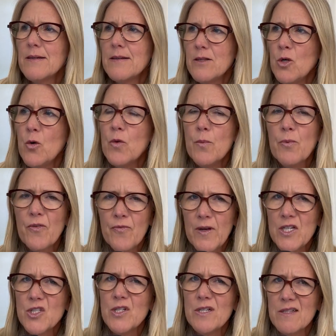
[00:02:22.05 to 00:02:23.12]
know their
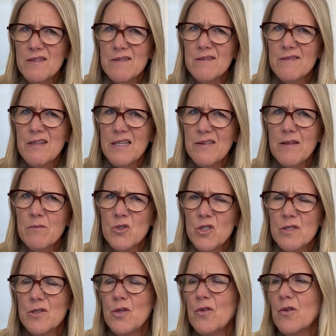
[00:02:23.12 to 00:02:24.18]
profession and let them
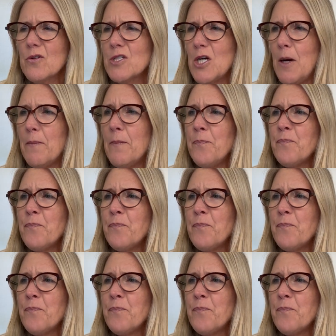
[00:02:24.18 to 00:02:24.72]
just do their job.